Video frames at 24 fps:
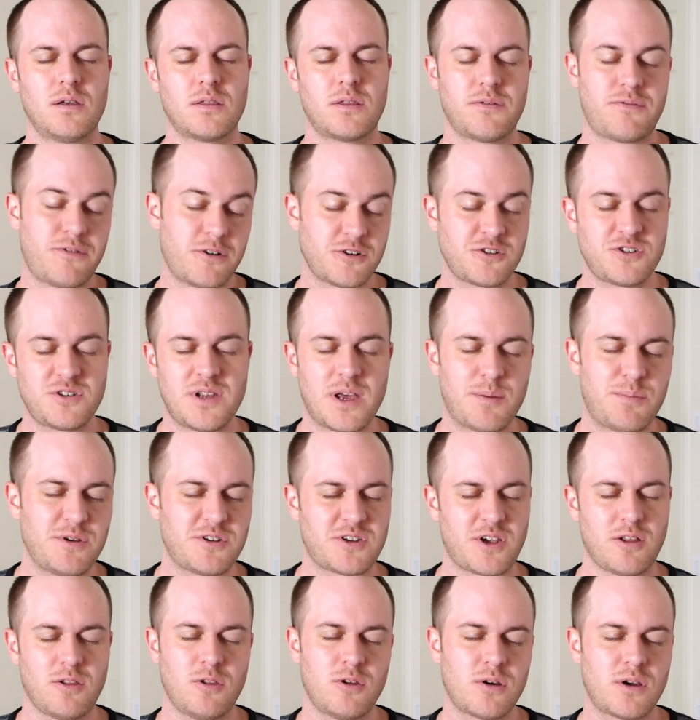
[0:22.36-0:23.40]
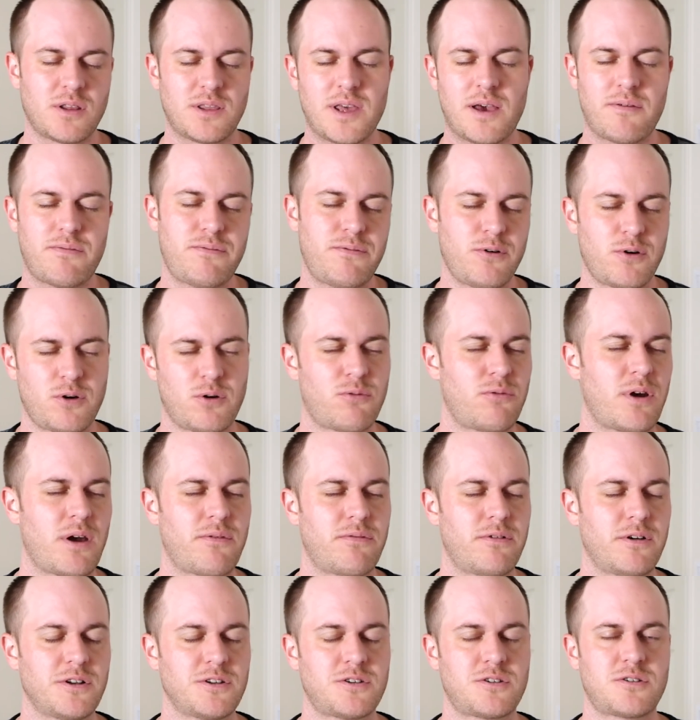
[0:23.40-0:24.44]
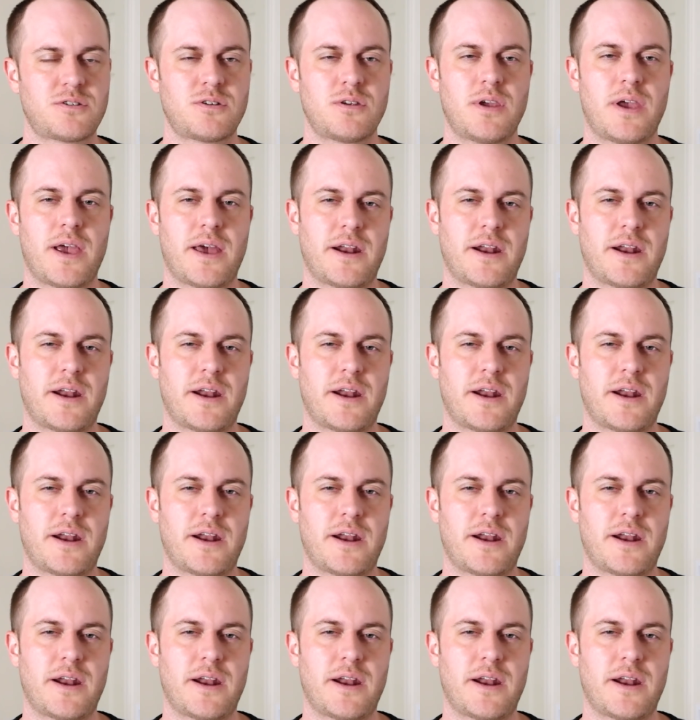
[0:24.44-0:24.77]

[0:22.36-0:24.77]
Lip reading: The first step is I look at that photo reference,